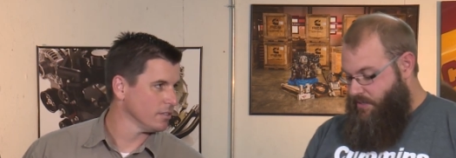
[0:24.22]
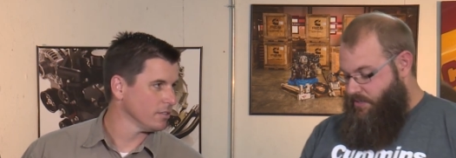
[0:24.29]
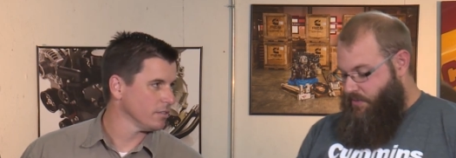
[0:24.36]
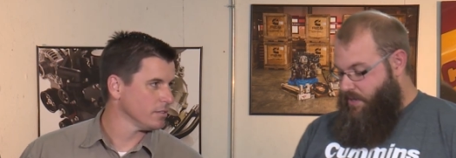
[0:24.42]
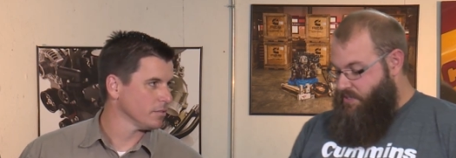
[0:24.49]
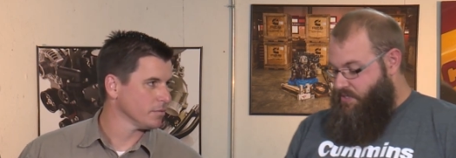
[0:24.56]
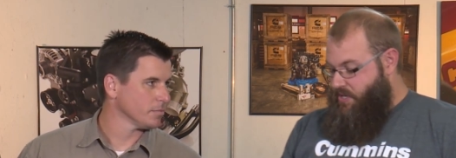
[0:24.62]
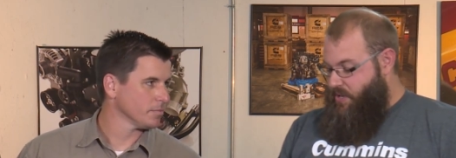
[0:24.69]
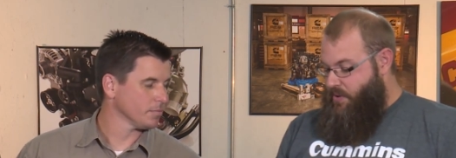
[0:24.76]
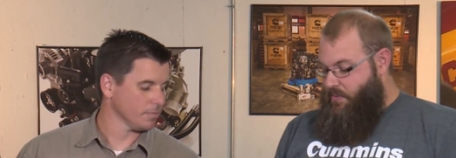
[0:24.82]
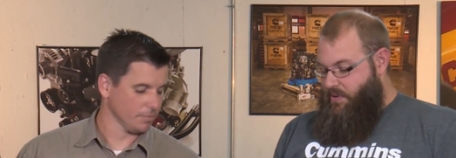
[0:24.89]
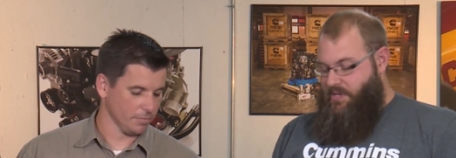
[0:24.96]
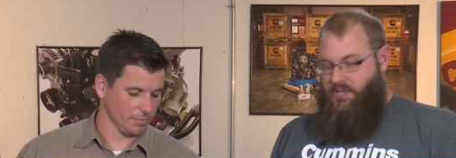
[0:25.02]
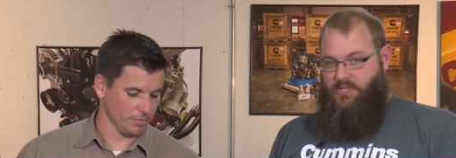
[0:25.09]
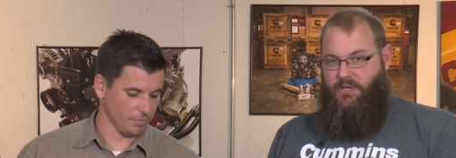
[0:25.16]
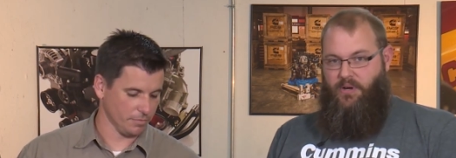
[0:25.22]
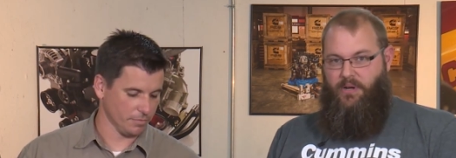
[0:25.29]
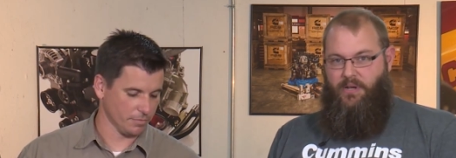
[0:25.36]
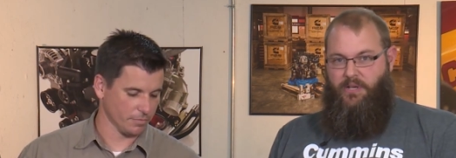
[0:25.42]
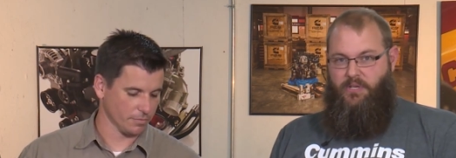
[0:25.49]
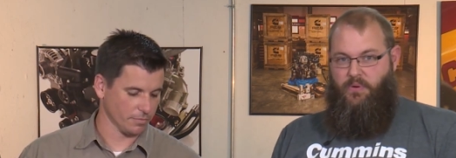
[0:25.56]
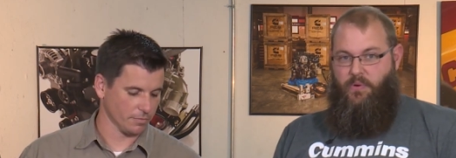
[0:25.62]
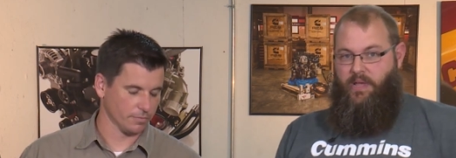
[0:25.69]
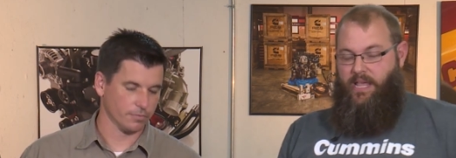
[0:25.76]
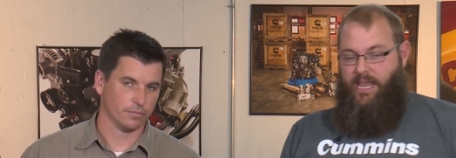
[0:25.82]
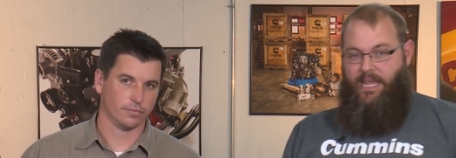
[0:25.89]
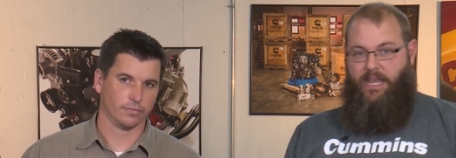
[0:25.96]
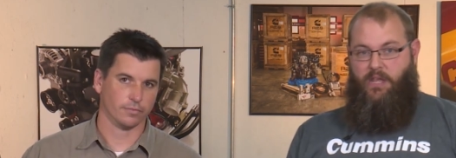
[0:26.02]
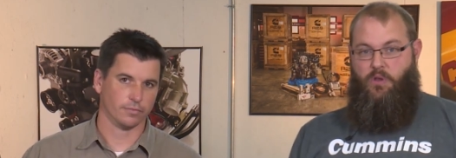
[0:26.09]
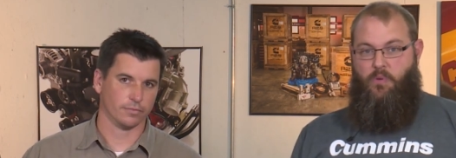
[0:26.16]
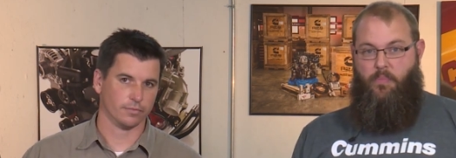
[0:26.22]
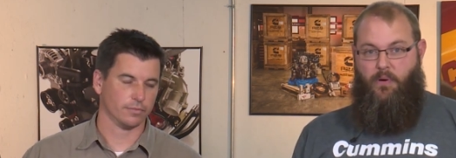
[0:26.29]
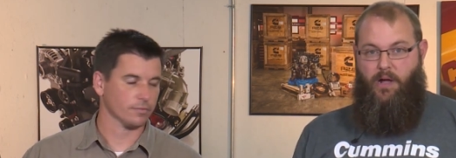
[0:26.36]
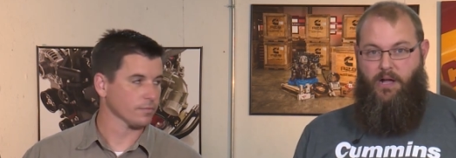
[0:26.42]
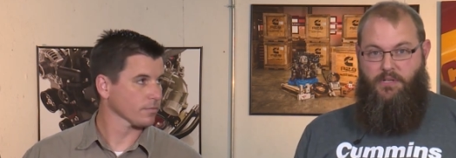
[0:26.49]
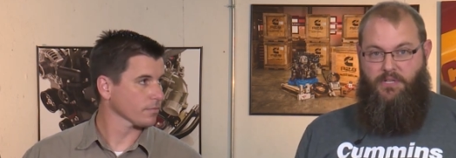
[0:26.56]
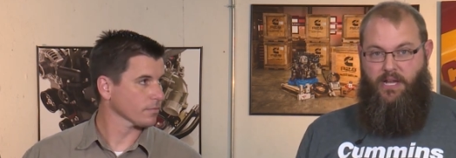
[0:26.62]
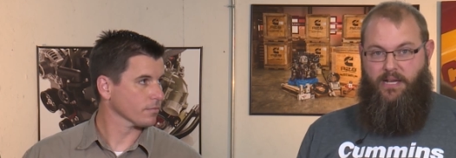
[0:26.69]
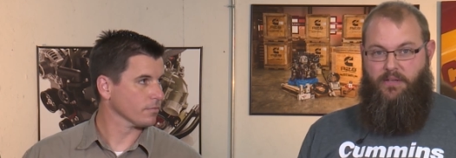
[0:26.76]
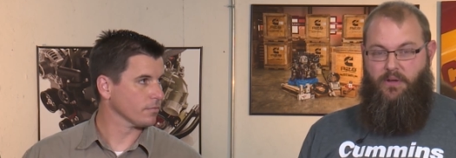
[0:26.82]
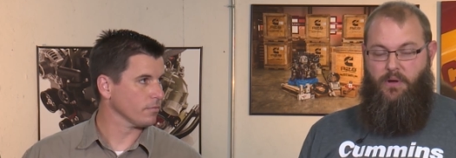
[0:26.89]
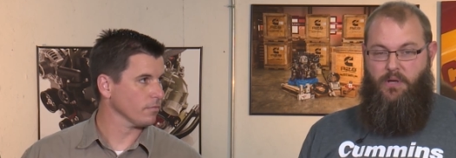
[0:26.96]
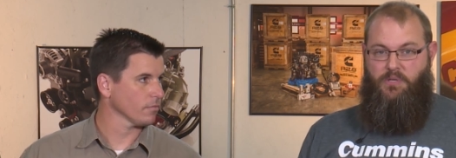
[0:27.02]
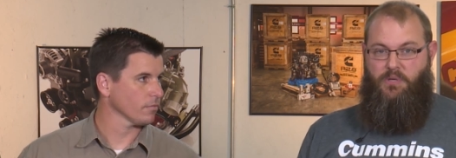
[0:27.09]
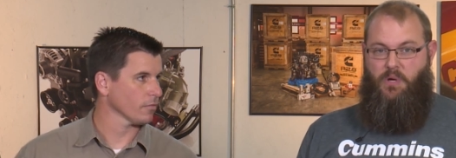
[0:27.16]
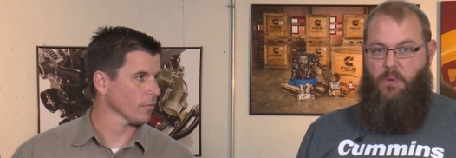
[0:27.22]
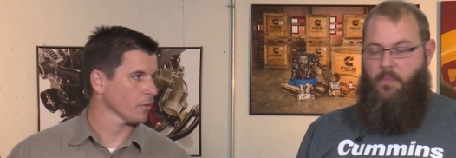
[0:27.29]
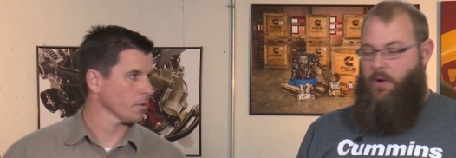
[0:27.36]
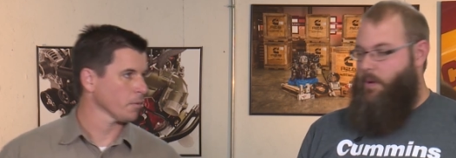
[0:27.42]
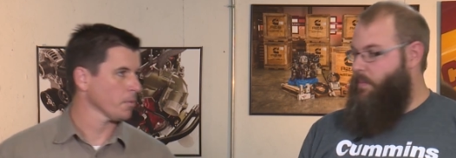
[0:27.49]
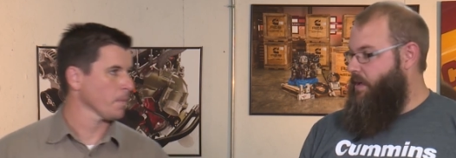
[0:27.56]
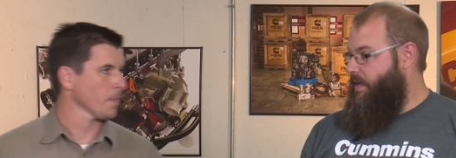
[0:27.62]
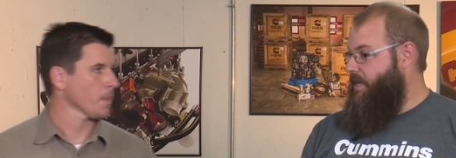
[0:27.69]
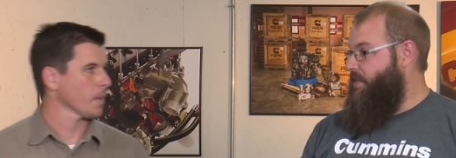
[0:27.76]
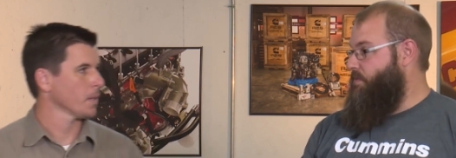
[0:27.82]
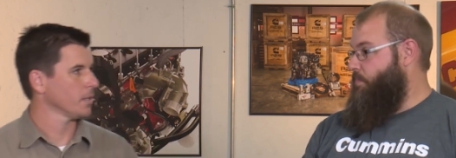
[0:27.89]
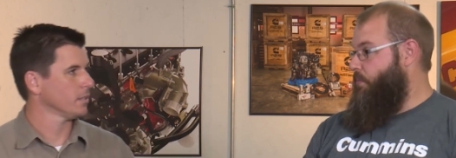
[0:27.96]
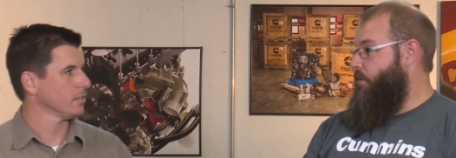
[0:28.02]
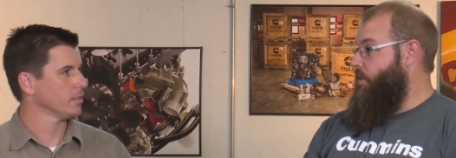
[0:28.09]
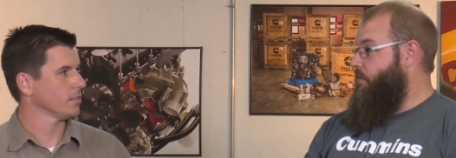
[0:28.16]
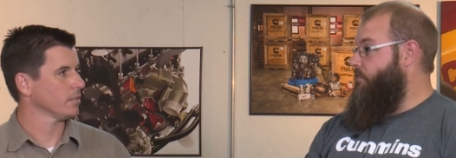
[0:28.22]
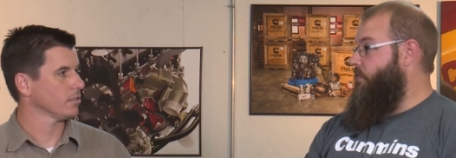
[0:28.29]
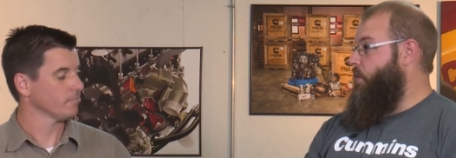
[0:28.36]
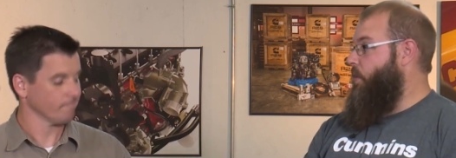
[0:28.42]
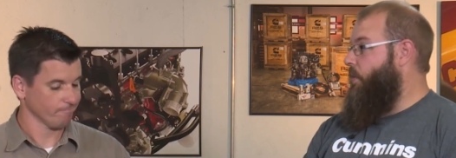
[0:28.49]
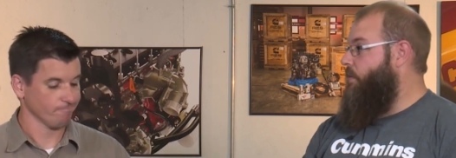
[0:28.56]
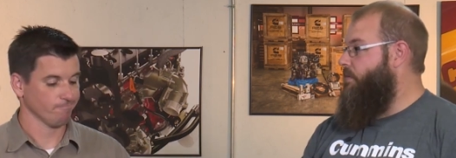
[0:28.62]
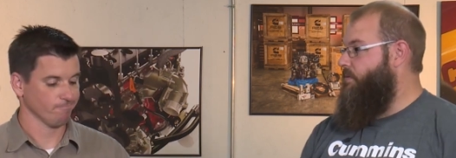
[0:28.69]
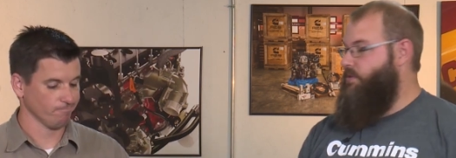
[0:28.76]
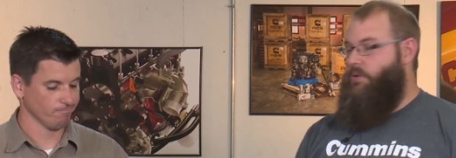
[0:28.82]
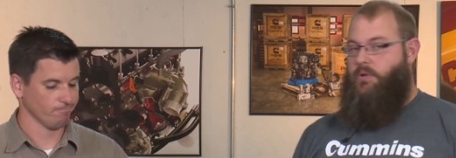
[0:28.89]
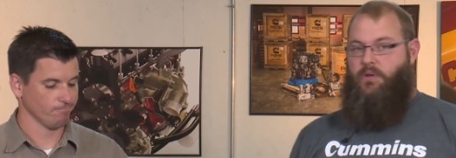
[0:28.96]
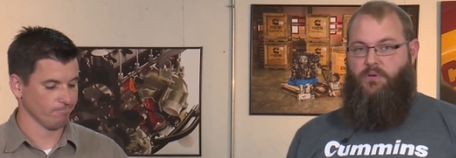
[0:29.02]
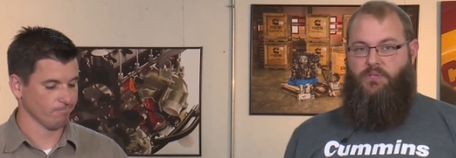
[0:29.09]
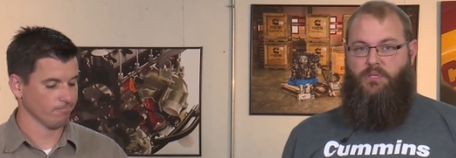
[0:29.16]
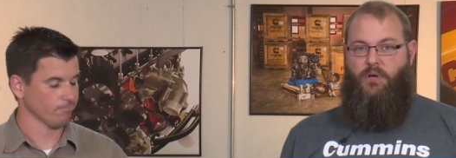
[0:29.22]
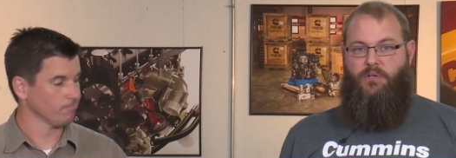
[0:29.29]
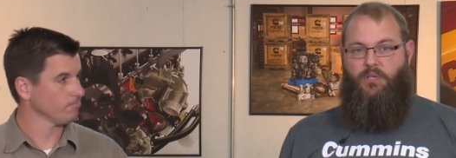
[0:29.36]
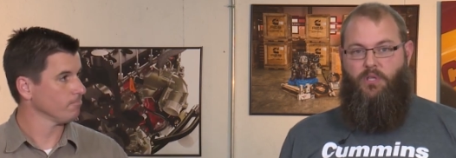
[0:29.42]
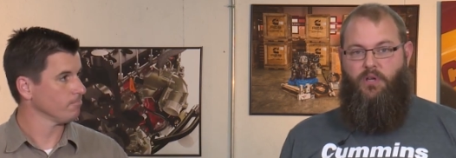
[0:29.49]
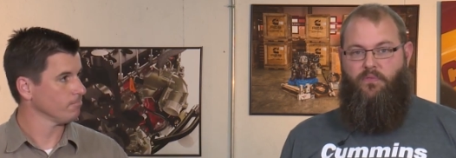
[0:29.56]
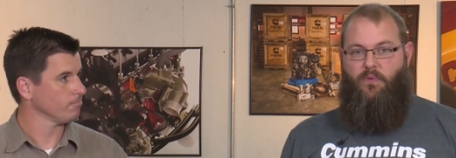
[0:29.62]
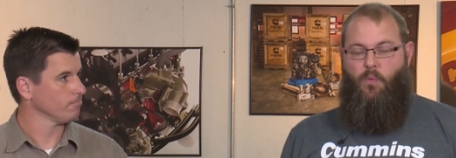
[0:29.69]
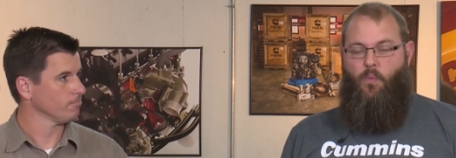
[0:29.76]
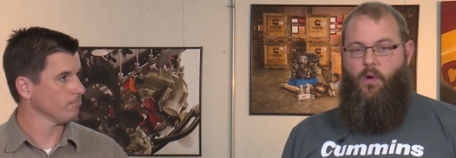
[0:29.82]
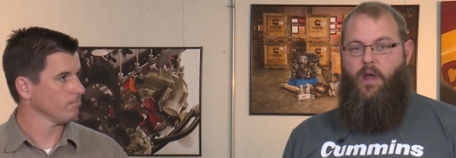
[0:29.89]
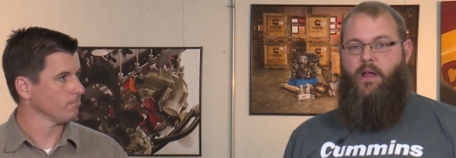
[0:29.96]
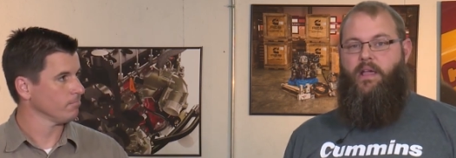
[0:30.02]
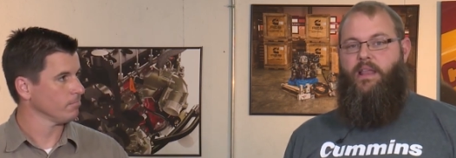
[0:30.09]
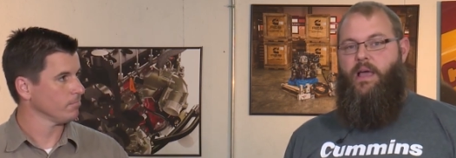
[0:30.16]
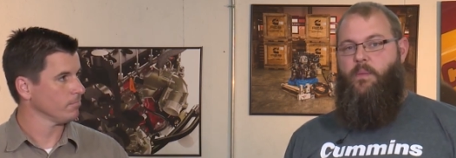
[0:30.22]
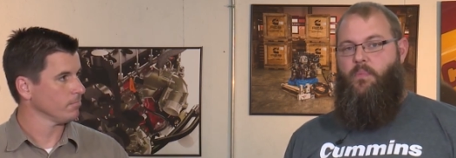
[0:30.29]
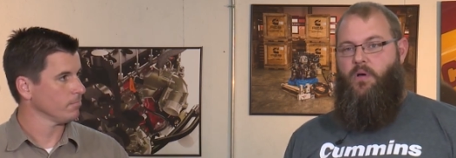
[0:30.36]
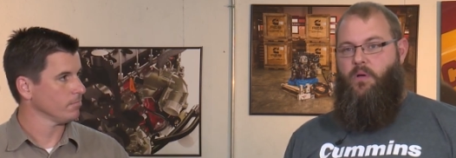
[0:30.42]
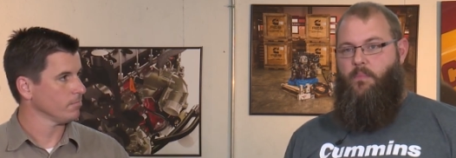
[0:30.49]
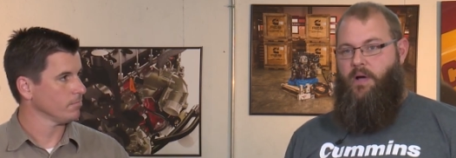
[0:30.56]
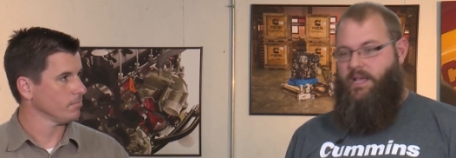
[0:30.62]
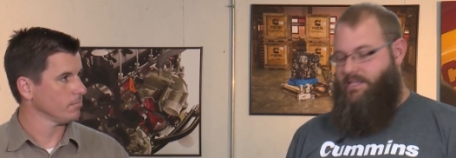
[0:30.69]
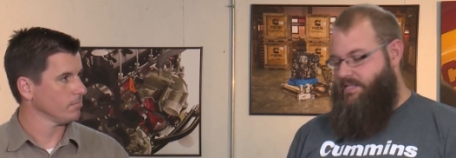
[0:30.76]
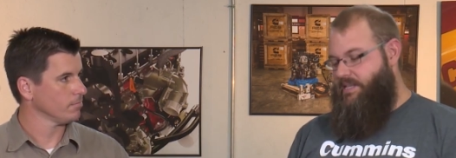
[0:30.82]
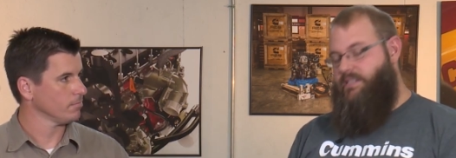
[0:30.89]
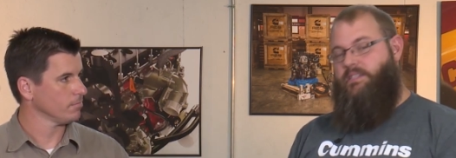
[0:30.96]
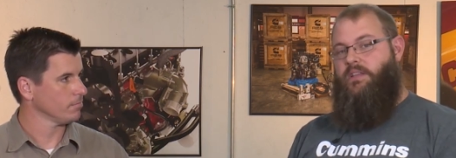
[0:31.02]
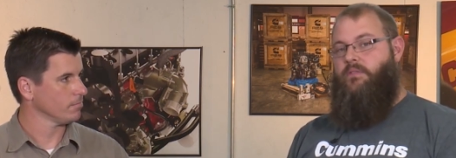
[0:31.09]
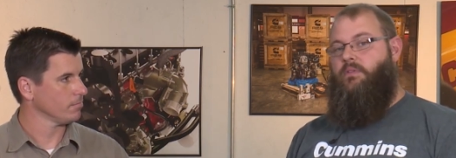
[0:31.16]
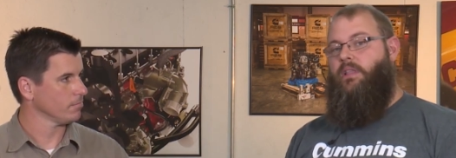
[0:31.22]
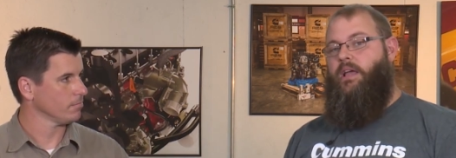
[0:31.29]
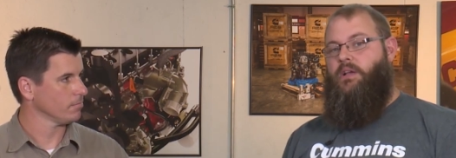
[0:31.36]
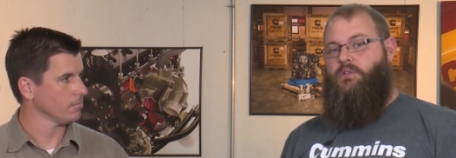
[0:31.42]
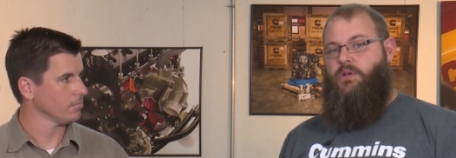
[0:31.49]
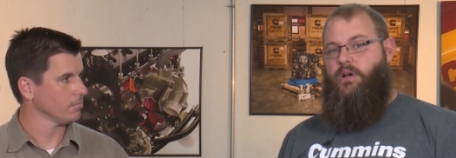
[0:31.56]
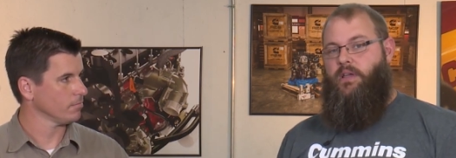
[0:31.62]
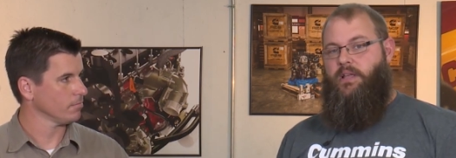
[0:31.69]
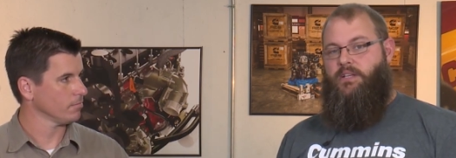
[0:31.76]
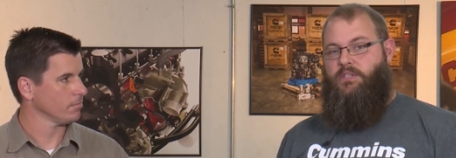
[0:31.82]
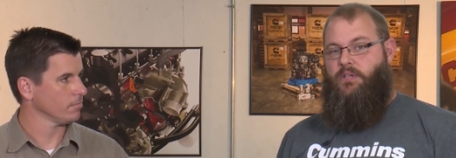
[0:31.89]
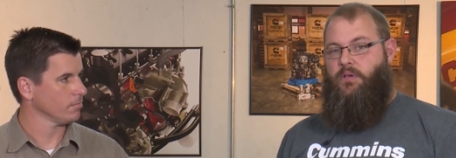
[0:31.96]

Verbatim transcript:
Speaker 1: So as you know, when you start doing any new project, your engine compartment gets pretty full. So you start to look for where can I put my sensitive electronics